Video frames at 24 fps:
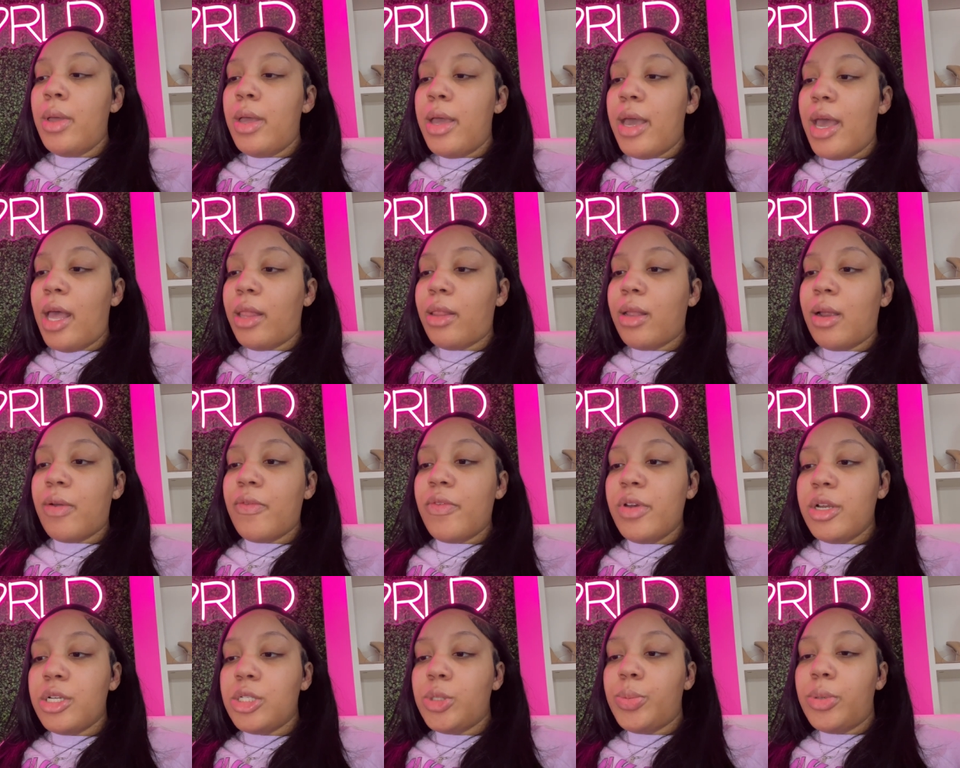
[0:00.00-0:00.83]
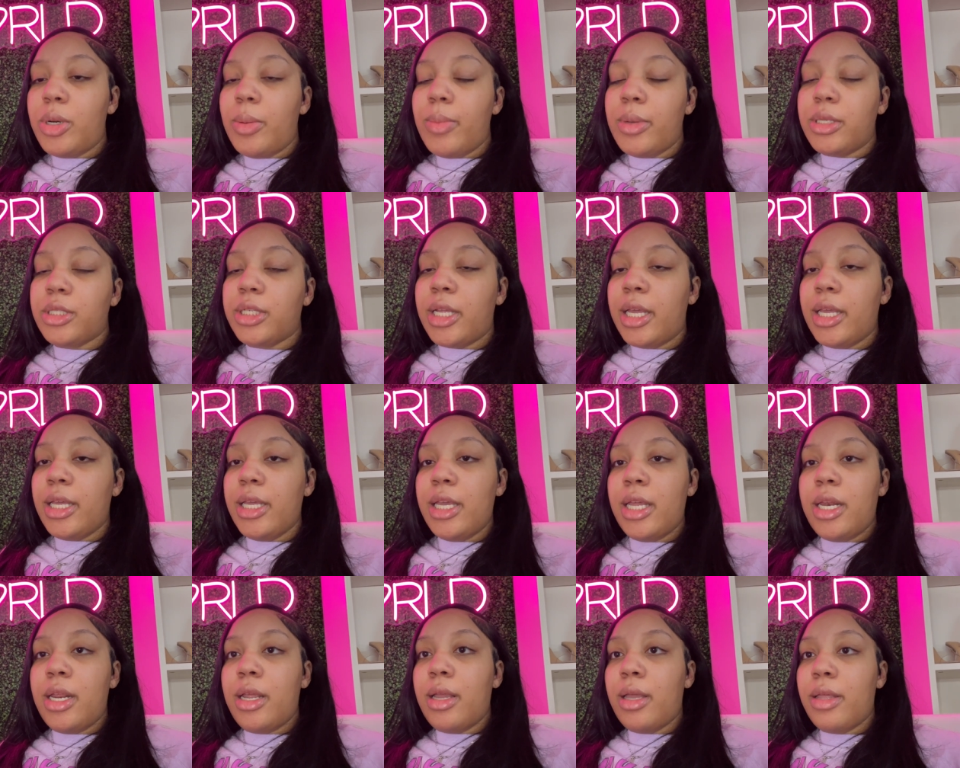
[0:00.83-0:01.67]
After I finish pretty much like
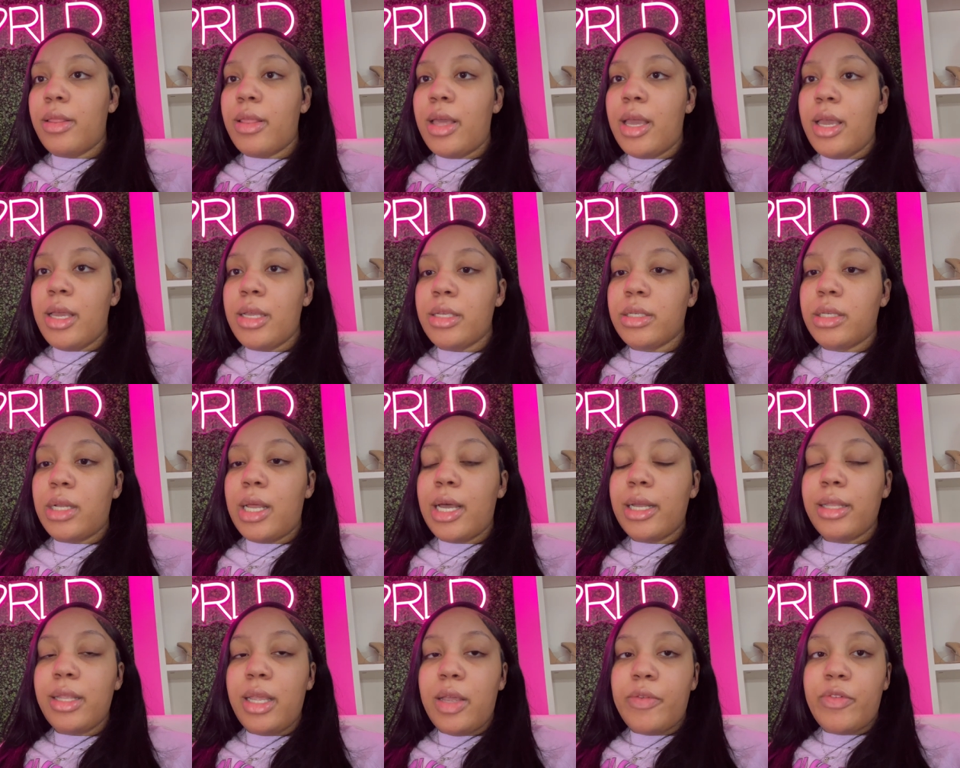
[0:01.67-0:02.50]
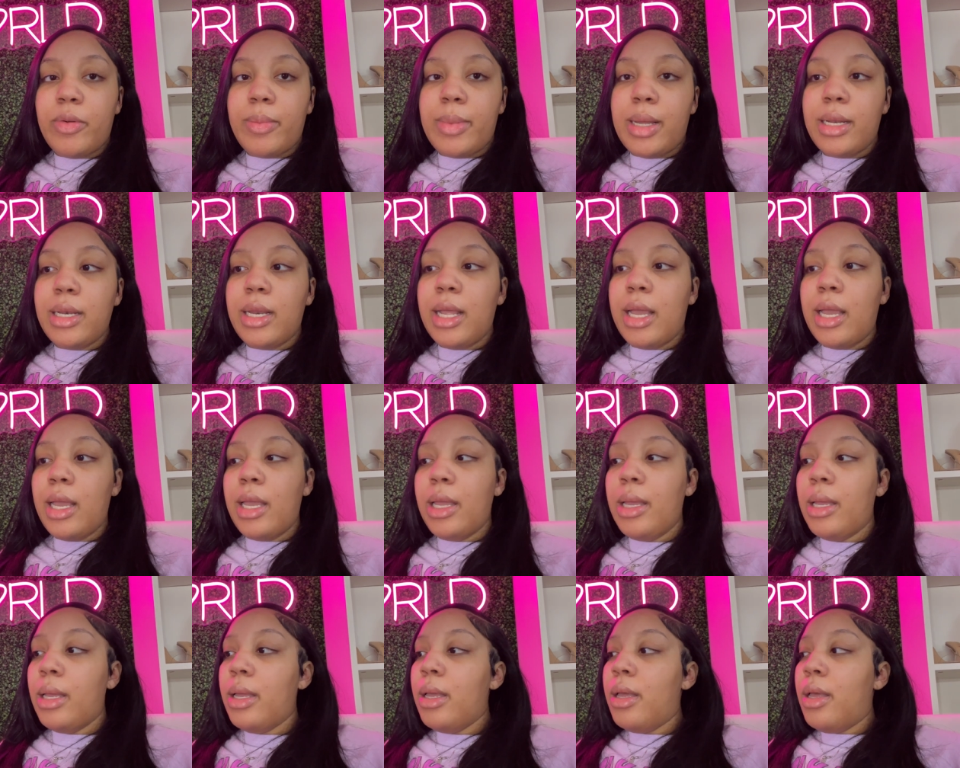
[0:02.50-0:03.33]
getting things locked in for my day.